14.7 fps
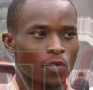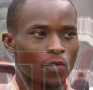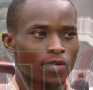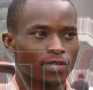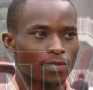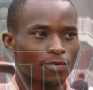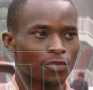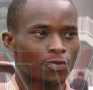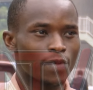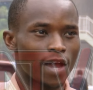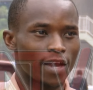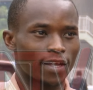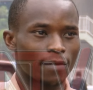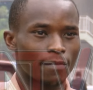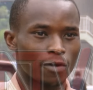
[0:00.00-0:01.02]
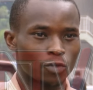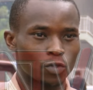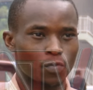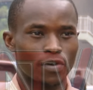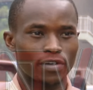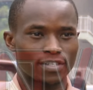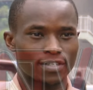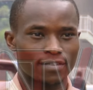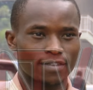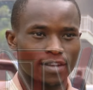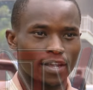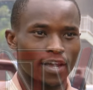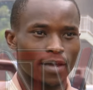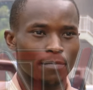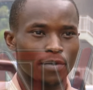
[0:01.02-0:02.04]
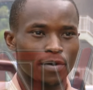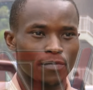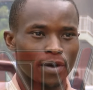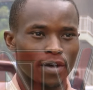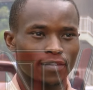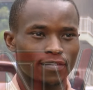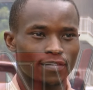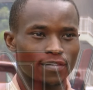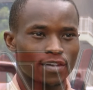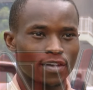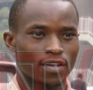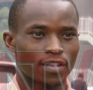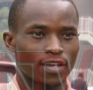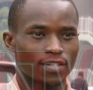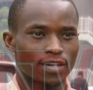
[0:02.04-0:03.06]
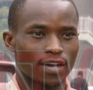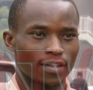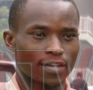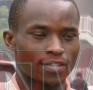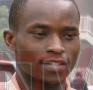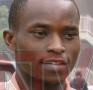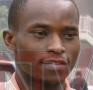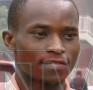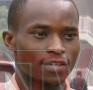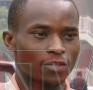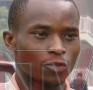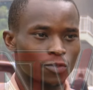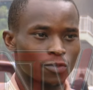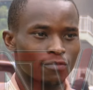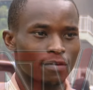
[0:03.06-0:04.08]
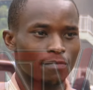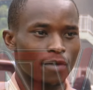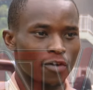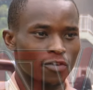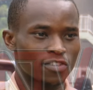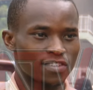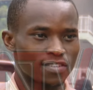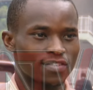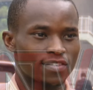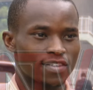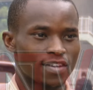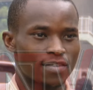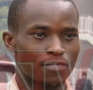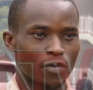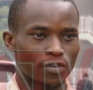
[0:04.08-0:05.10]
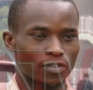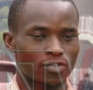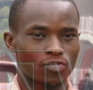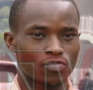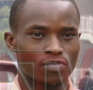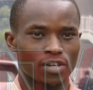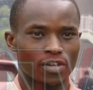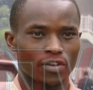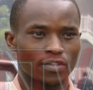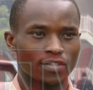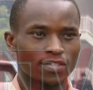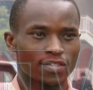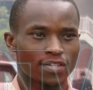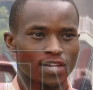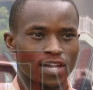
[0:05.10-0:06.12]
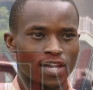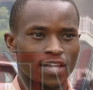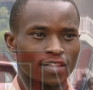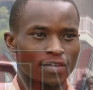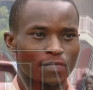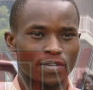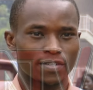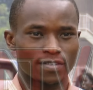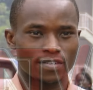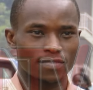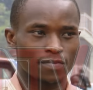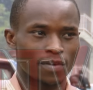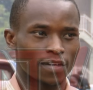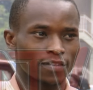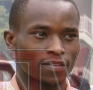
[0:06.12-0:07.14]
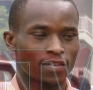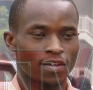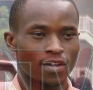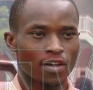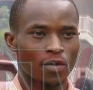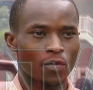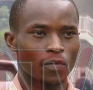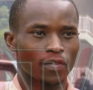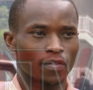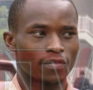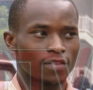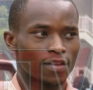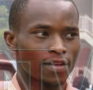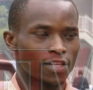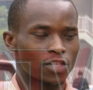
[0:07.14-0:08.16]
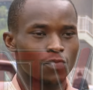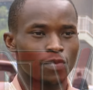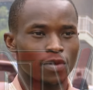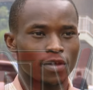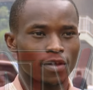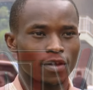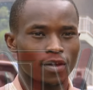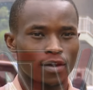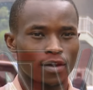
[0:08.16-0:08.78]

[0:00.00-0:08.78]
we are supposed to be earning about 2.7 M per month. That, that gives a total of about 16.2 millions in the past six months, with the net pay